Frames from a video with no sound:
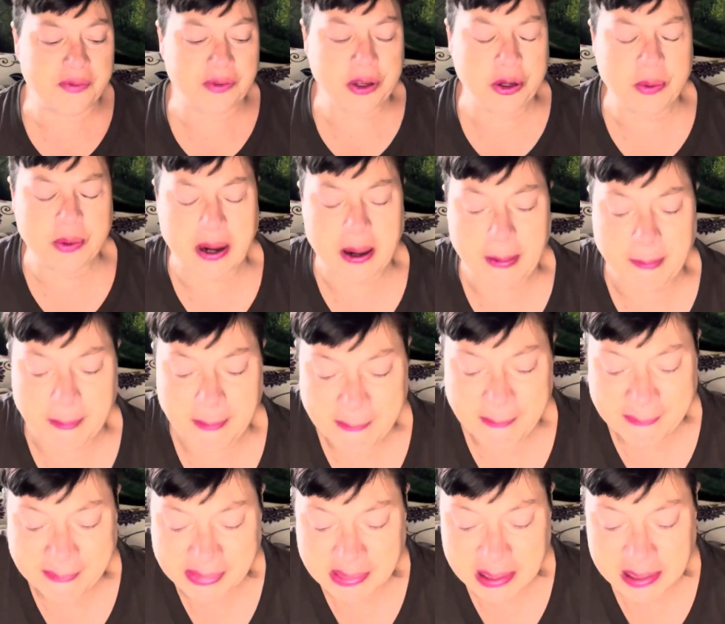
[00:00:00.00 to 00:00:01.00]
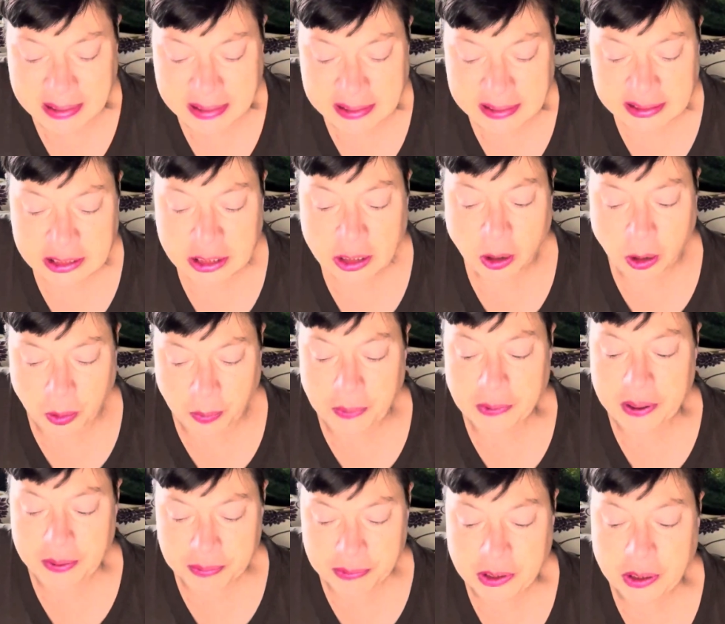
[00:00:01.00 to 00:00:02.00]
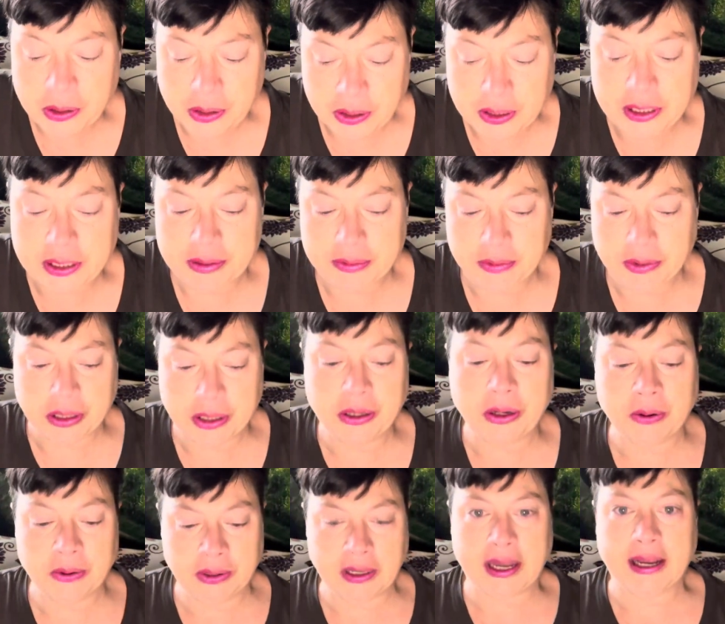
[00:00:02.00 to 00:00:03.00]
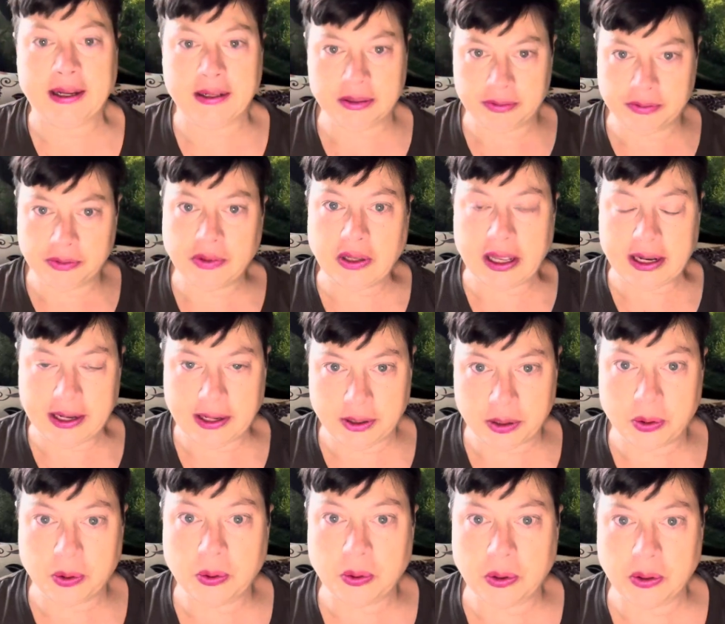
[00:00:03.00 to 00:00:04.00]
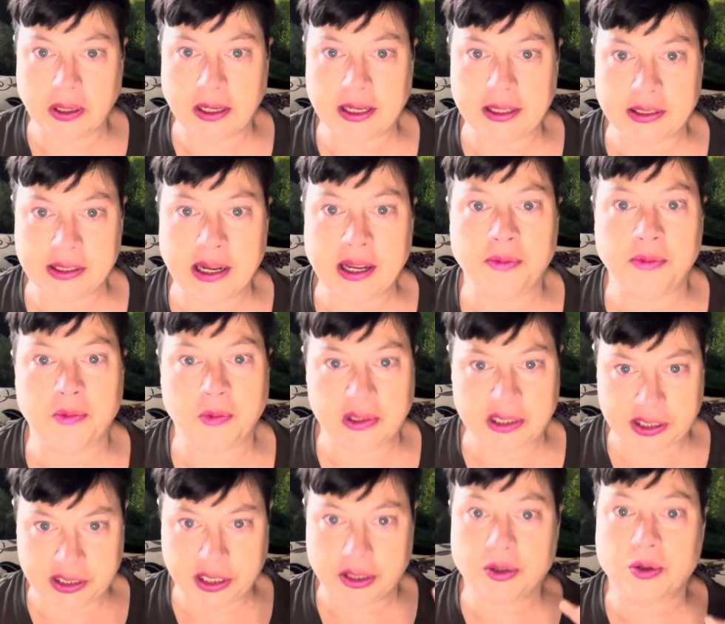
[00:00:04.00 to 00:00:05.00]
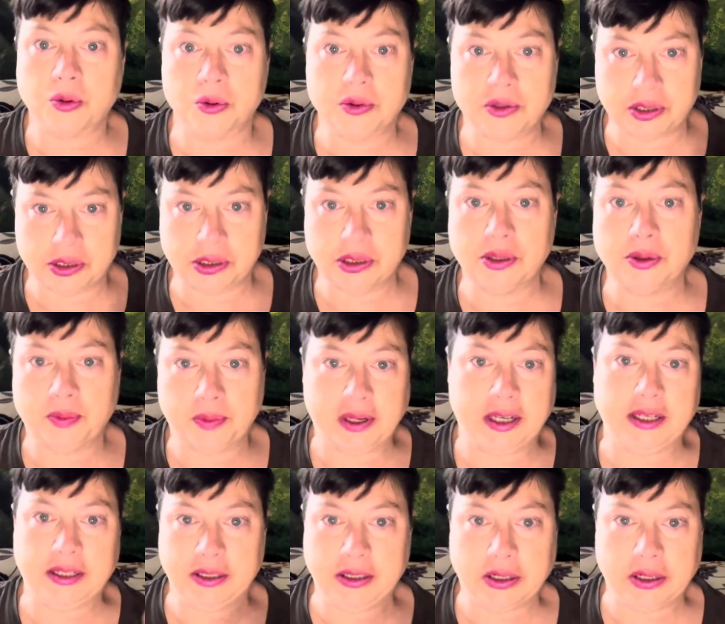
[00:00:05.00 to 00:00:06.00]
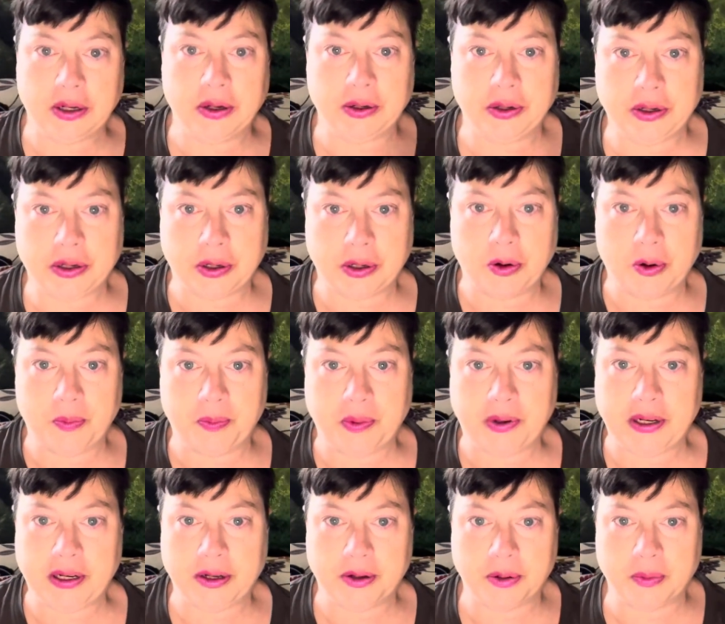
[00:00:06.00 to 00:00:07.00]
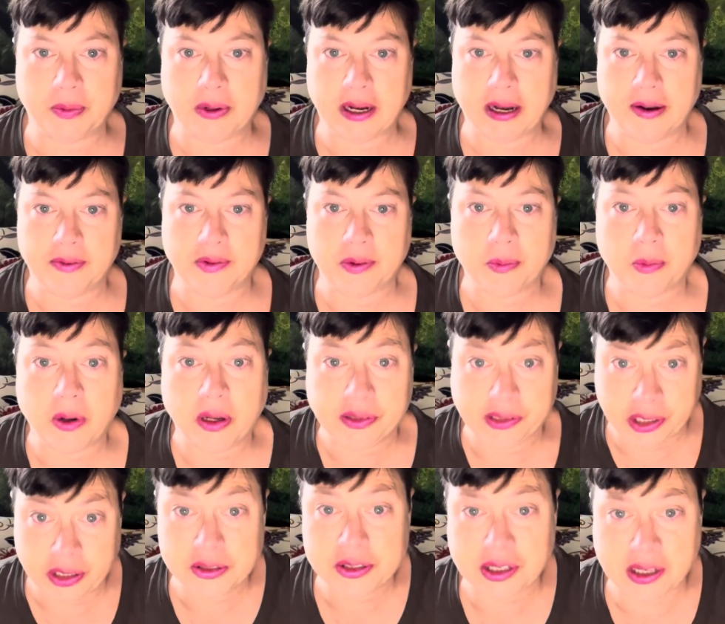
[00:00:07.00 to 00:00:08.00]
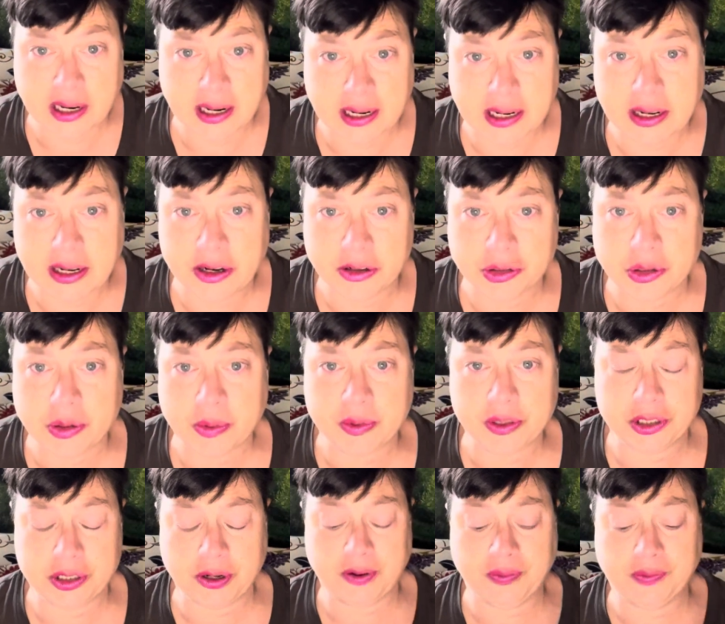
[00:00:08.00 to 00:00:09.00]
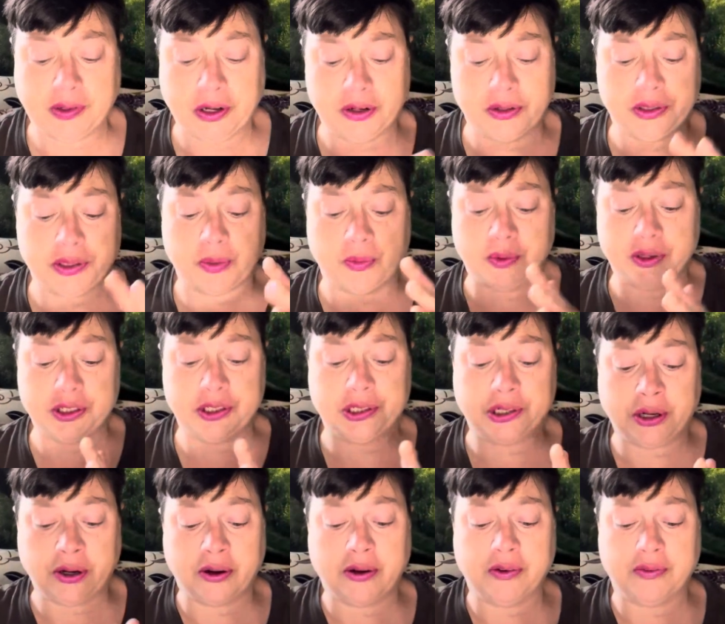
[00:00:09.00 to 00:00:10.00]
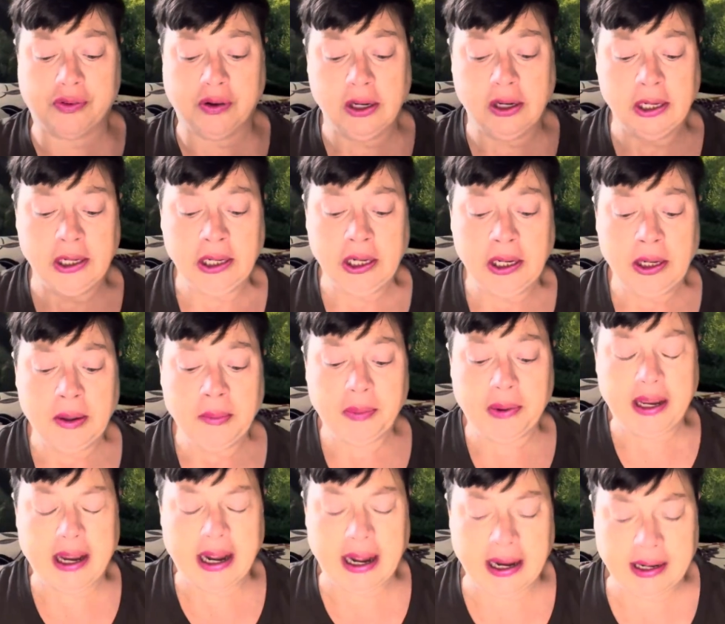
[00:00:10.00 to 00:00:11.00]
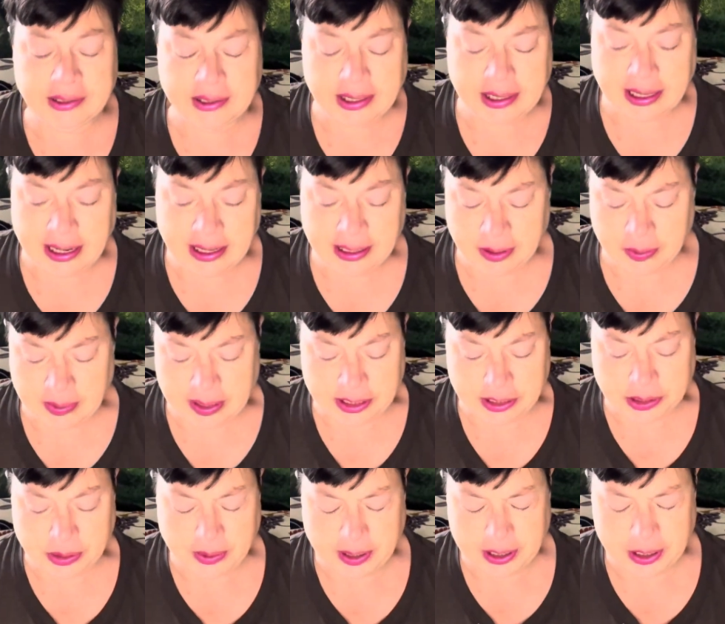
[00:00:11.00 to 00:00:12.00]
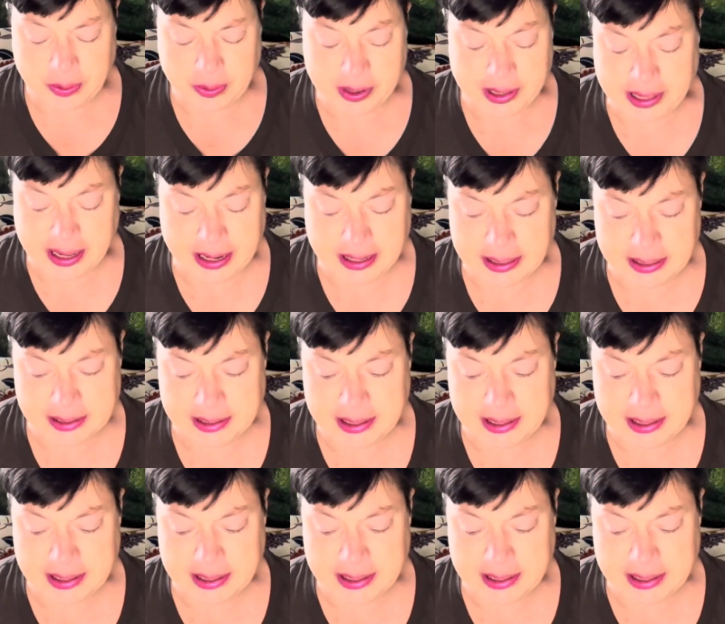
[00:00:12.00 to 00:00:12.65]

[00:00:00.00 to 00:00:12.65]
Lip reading: you open up the hood, like let it cool, and then once it cools a little bit, you can open it or whatever. Well, there's like an extra reserve. There's a reserve behind it anyway, so I know where that is.